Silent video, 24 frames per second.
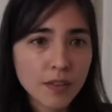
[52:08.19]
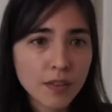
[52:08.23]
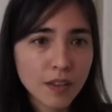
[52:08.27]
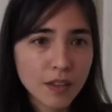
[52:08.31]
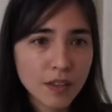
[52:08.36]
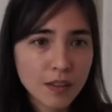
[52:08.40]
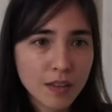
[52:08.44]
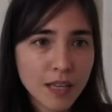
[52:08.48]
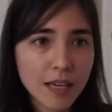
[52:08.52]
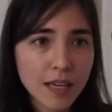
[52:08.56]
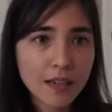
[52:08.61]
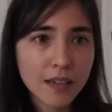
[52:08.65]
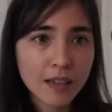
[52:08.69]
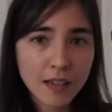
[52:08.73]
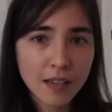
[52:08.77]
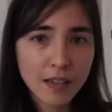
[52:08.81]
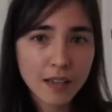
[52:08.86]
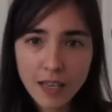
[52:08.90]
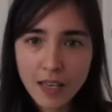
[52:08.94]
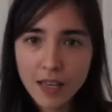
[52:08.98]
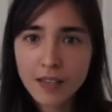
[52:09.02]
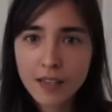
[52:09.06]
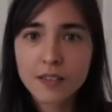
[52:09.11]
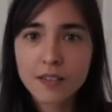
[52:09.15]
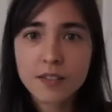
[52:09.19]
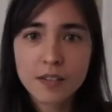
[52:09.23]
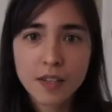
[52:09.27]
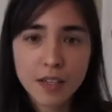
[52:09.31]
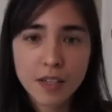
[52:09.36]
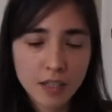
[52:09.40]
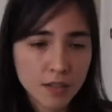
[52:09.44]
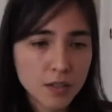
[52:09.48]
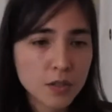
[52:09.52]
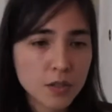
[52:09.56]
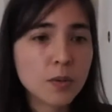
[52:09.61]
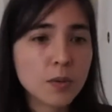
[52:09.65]
And that, again, is kind
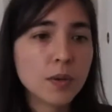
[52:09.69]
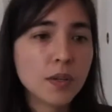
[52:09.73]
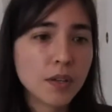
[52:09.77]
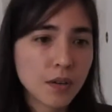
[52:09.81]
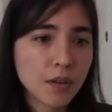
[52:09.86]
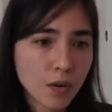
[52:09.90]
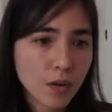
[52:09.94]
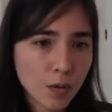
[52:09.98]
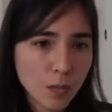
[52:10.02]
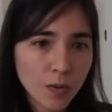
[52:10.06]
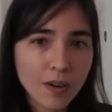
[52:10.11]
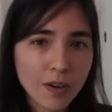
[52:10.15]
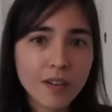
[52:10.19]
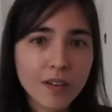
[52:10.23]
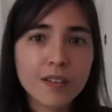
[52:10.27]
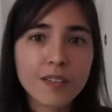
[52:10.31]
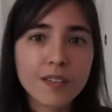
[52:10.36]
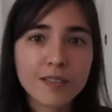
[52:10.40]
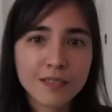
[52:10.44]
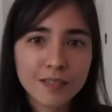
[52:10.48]
of doing your homework,